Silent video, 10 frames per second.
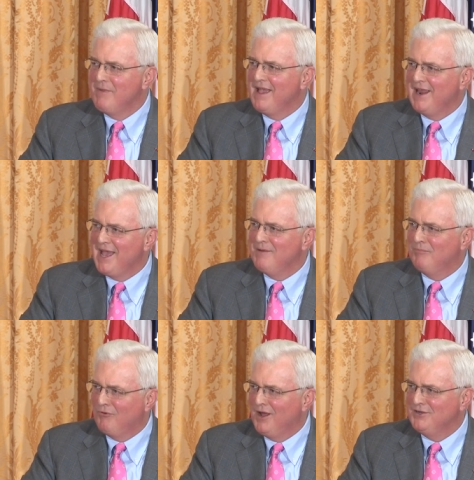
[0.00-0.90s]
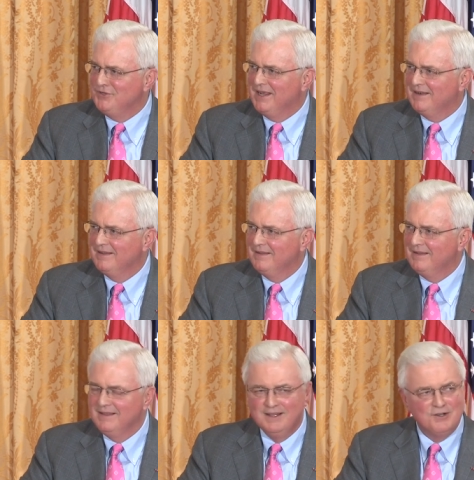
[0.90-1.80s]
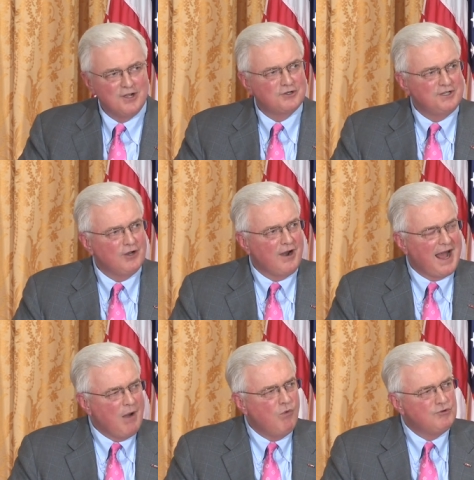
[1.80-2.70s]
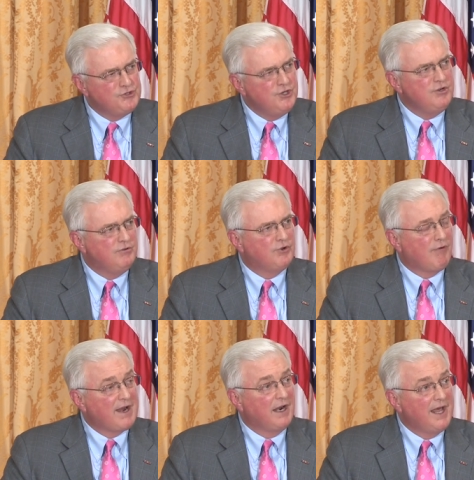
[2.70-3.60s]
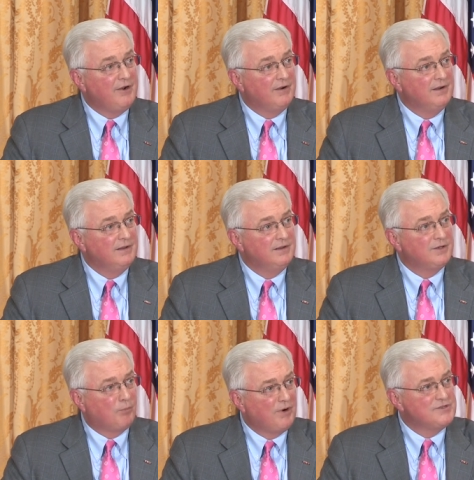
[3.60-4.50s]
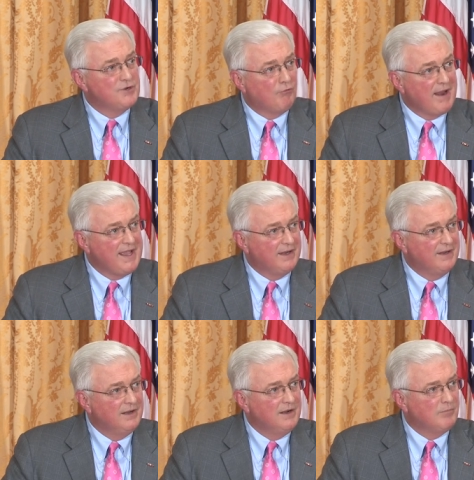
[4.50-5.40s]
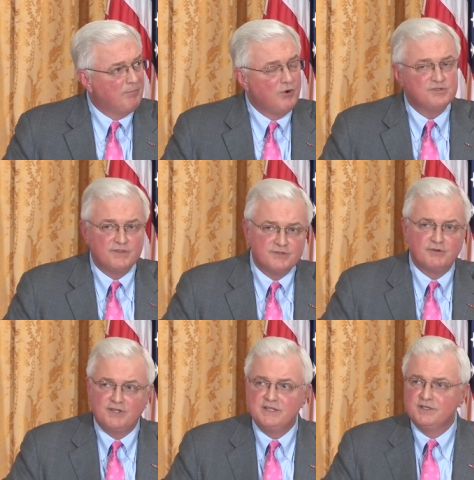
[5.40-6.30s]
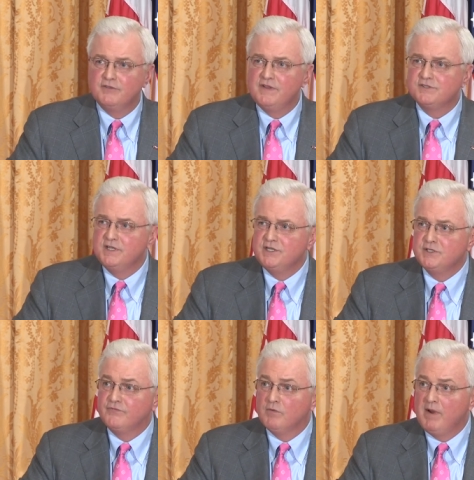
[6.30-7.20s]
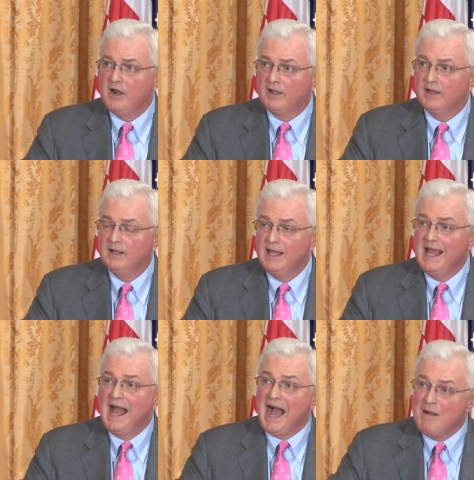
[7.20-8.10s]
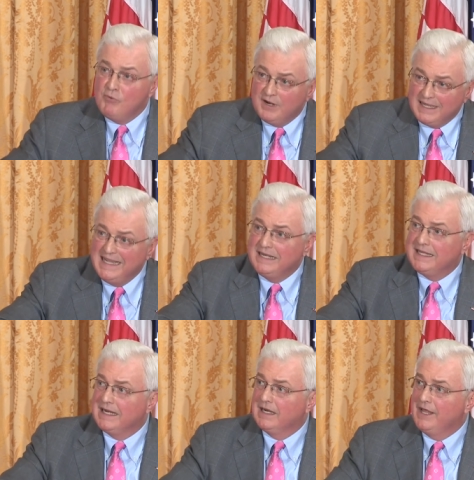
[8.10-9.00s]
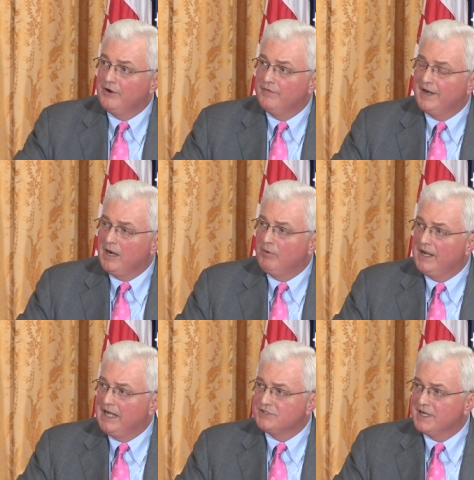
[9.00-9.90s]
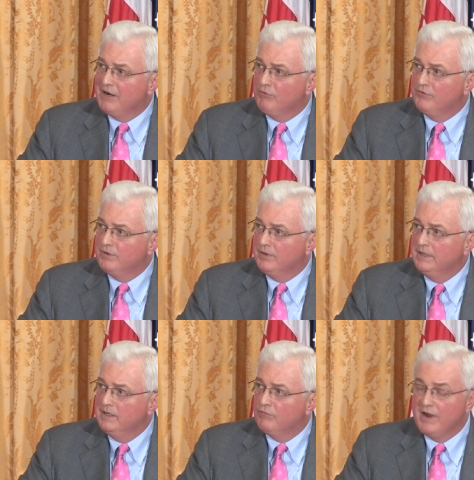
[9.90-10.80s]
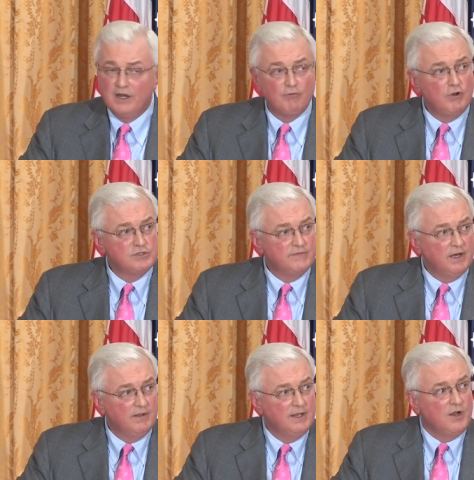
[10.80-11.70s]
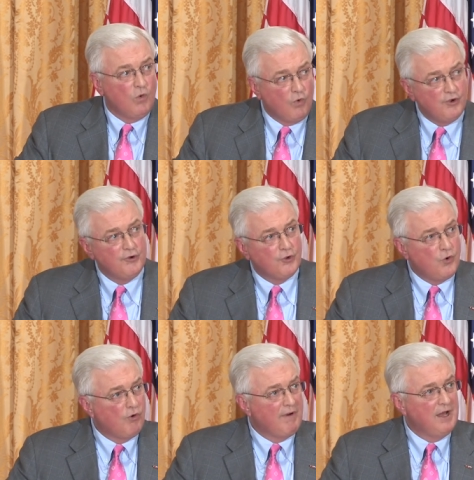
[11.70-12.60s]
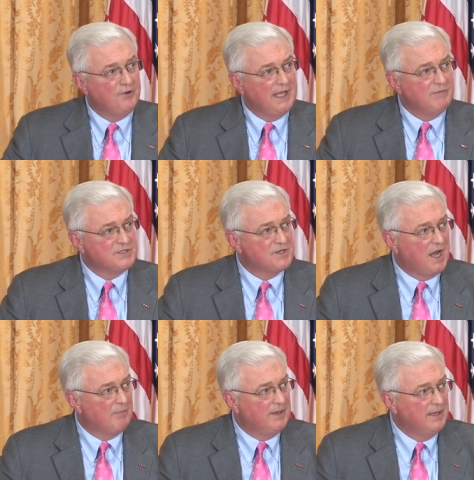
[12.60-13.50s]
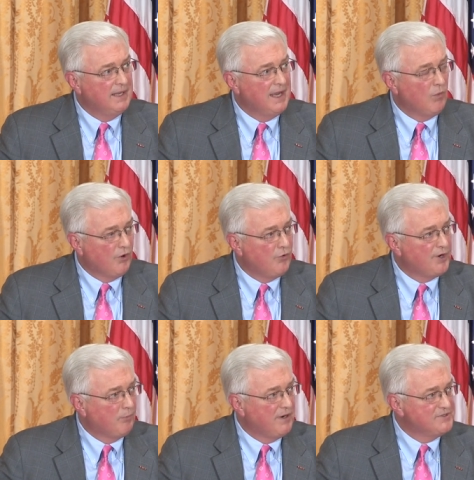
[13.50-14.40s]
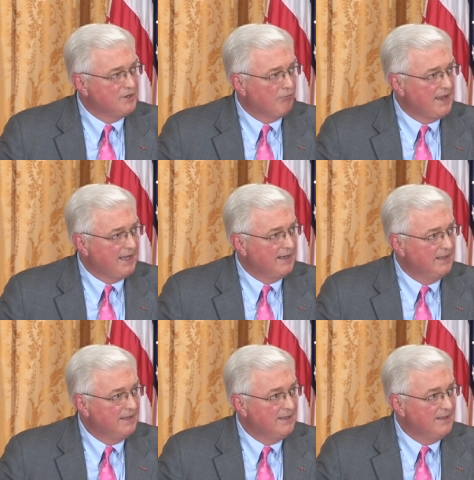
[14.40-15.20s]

the Manhattan Project. Dr. Taylor, I want you to write a letter to President Reagan proposing the Strategic Defense Initiative for America. I'm going to get that letter that Albert Einstein wrote to Franklin Roosevelt. We're going to go around David Stockman. We're going to President Reagan.